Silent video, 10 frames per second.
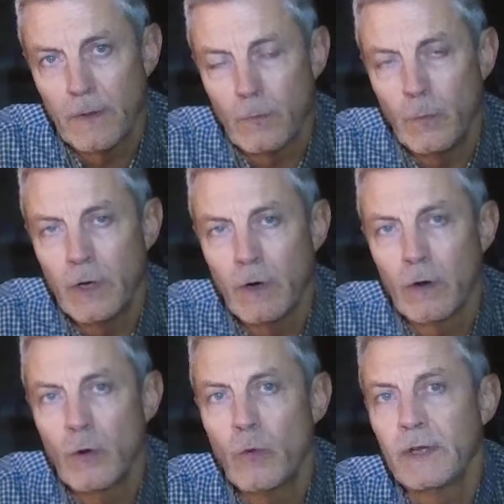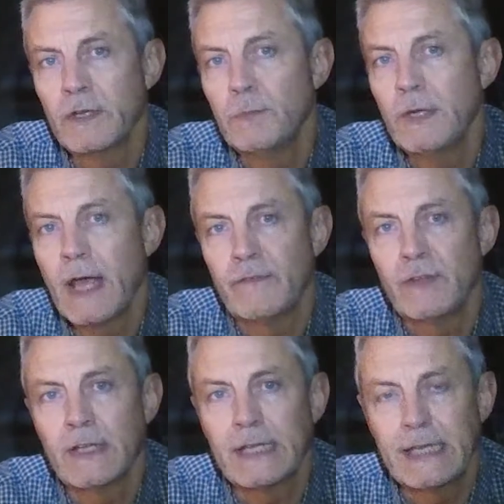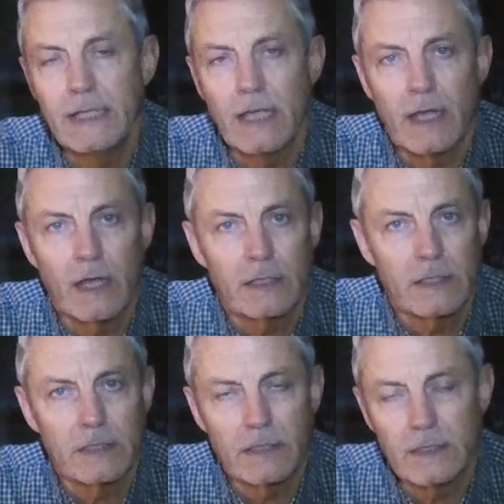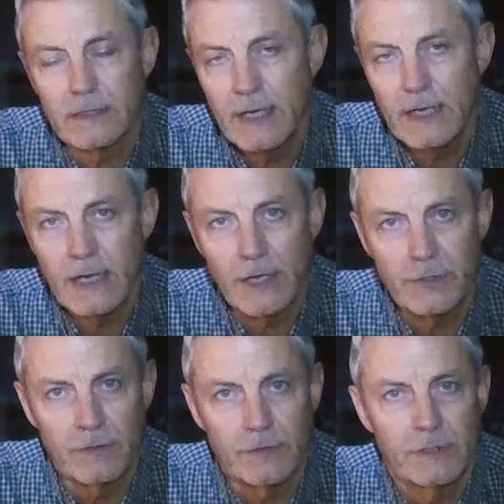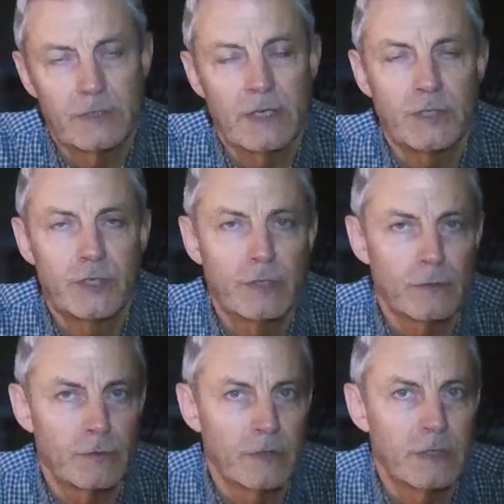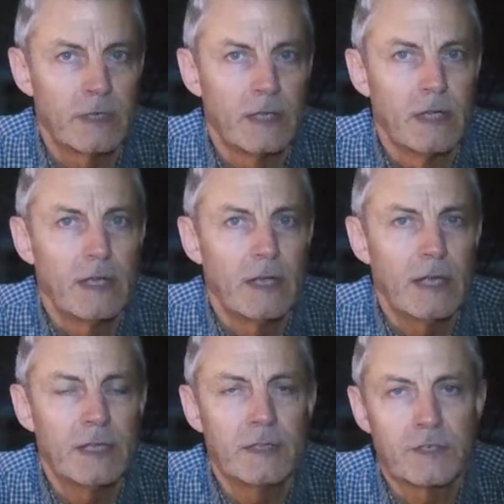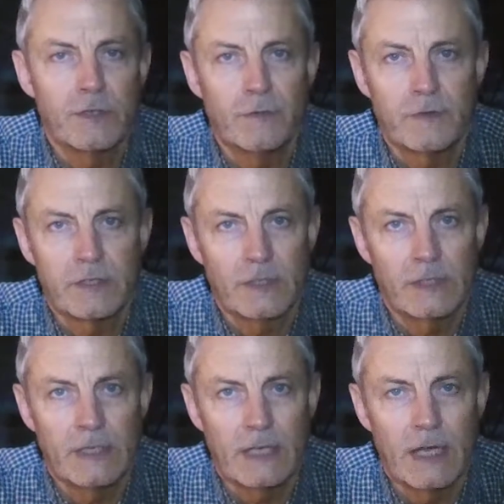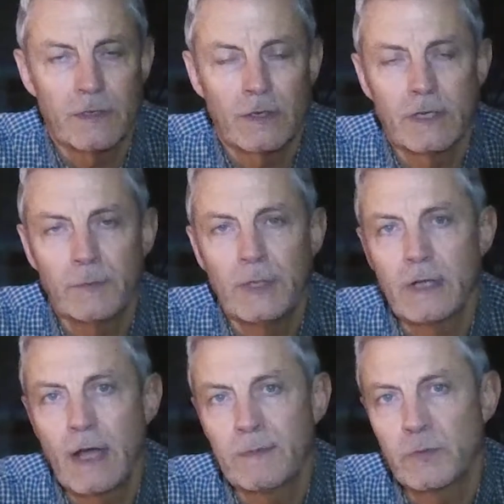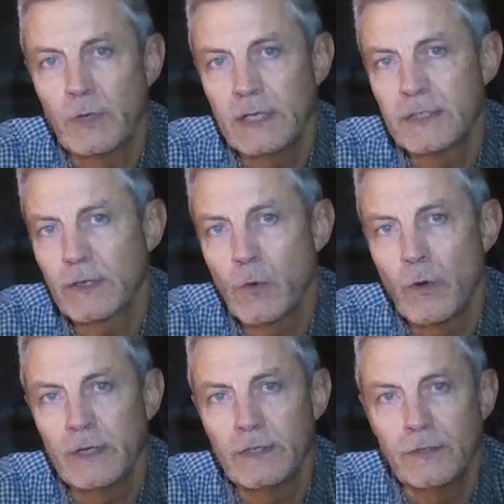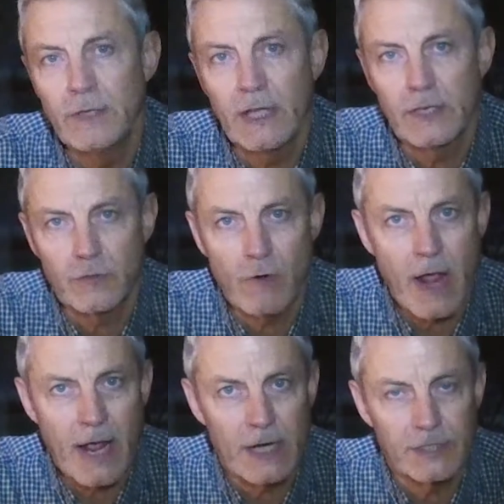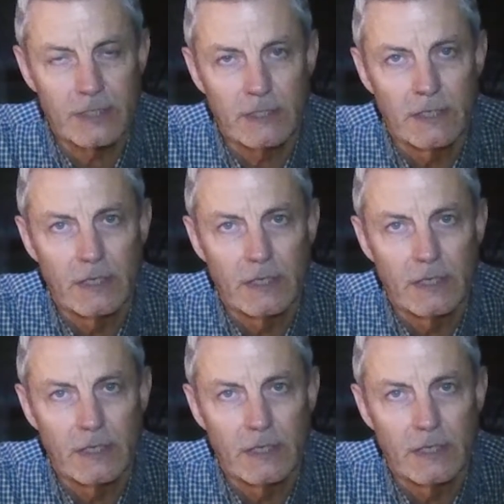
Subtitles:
we are going to be having teenagers and children in this new facility, and there are going to be times when it's going to get trashed,